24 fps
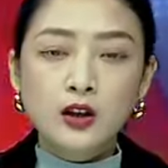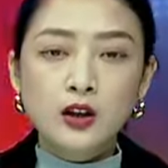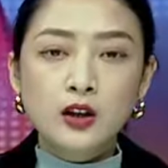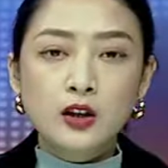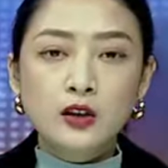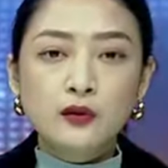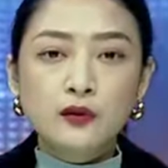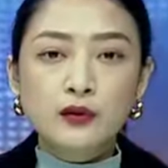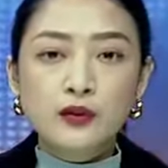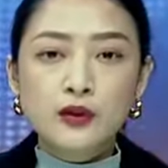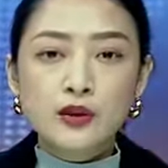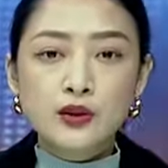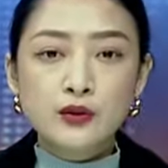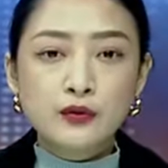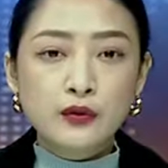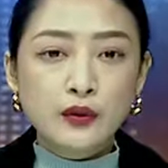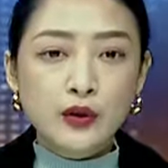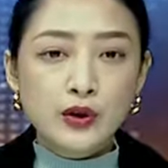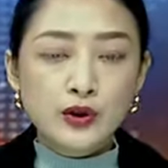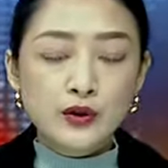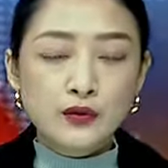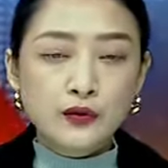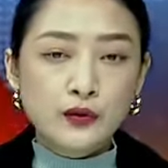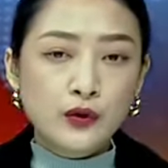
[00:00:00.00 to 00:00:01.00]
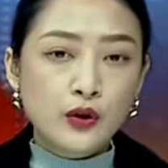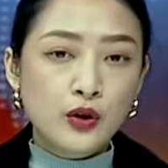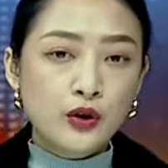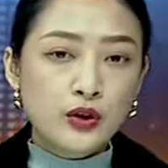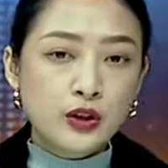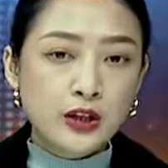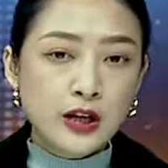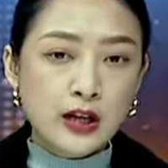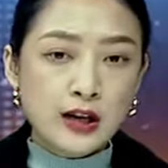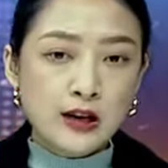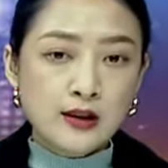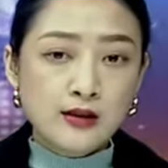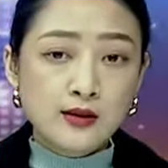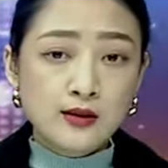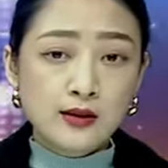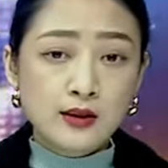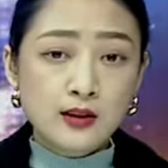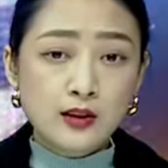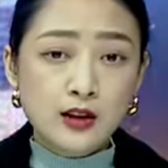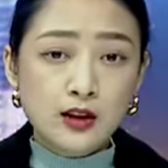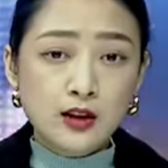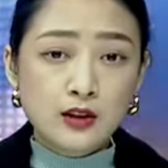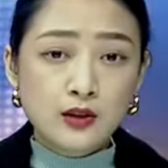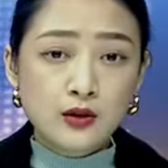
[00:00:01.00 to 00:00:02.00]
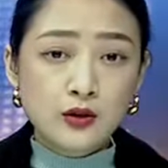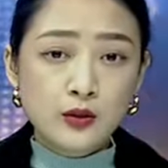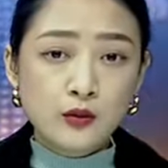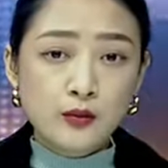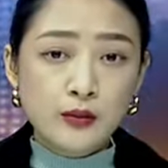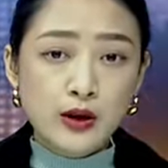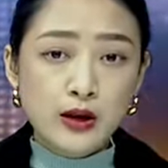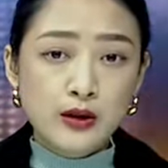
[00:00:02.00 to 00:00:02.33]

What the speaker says: In a first voice fraud case, a Lucknow